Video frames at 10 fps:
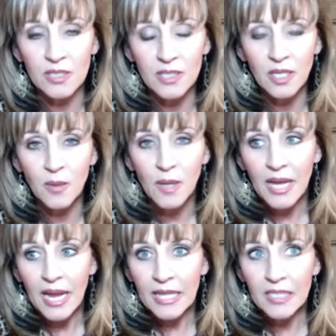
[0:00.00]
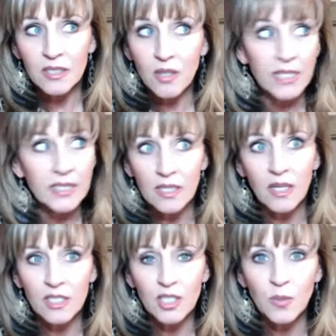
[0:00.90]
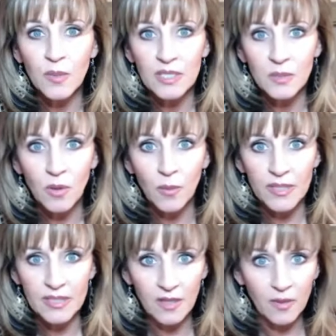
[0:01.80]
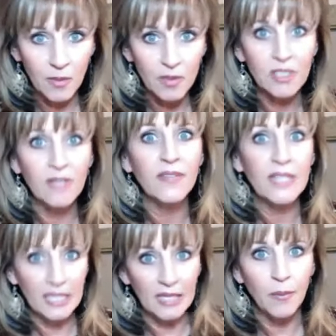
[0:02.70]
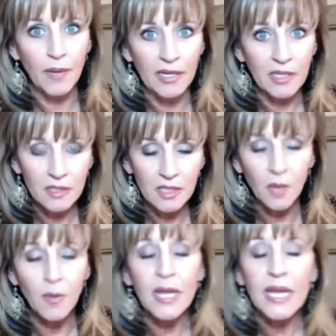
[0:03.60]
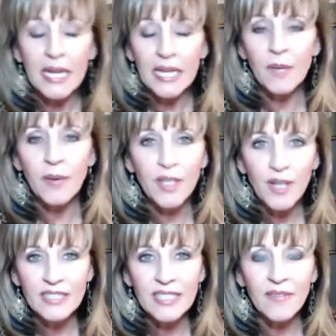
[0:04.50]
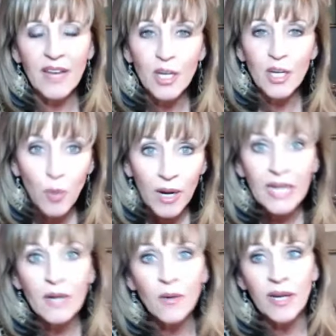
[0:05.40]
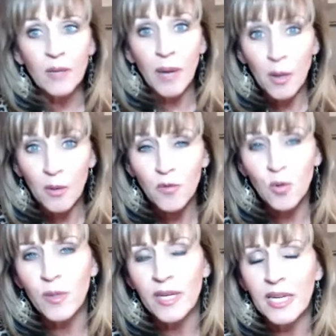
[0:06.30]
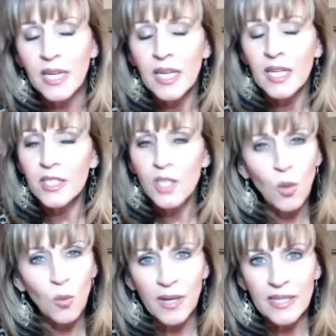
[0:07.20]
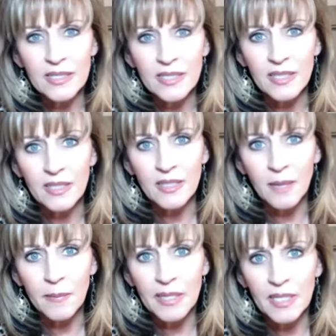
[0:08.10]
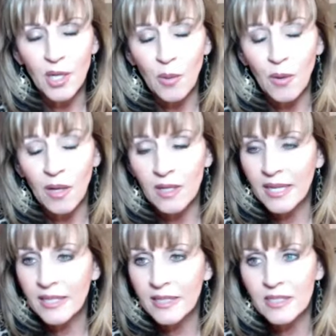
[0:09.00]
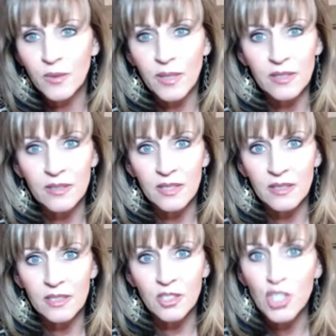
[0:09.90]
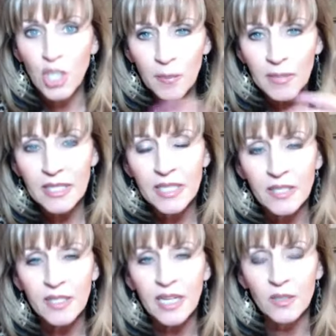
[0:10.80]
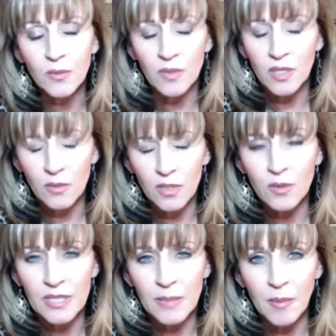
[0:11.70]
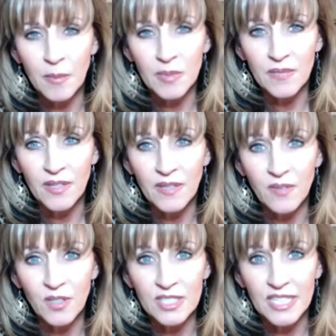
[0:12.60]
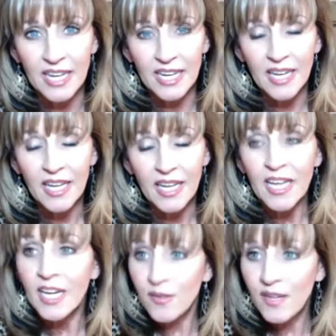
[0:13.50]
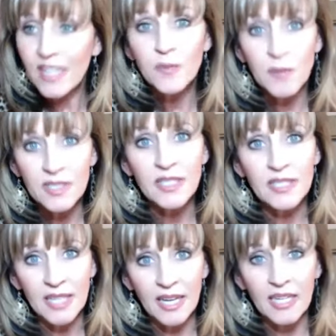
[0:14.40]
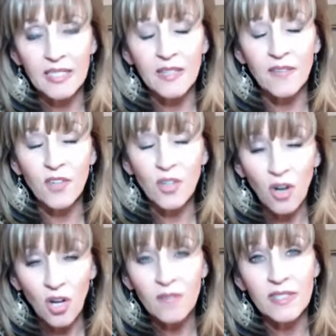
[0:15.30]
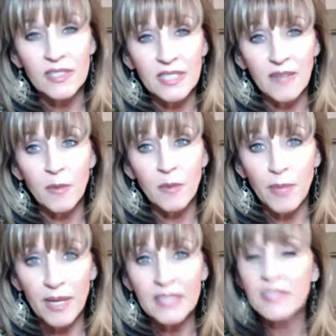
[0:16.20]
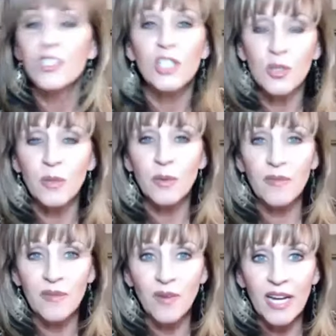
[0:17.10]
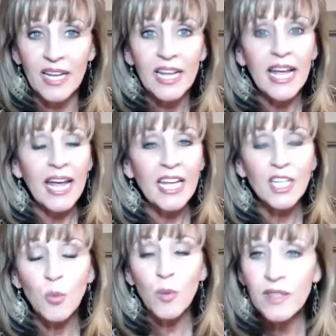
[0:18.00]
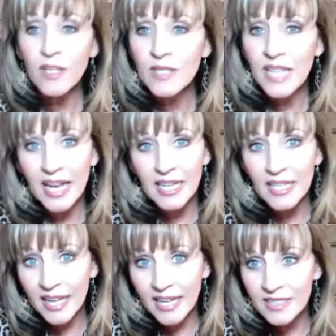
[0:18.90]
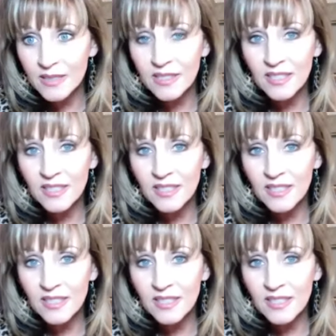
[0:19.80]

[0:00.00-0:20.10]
So, and it's crazy not to when it's what we sell the most of anyway. So anyway, you guys have a great, great, powerful week. Don't waste it. I mean, you know, like these directors that just jumped in here and got new team members the very first day, you know, that's what it's going to take for all of us to have the best June that we've ever had and to win those Cadillacs.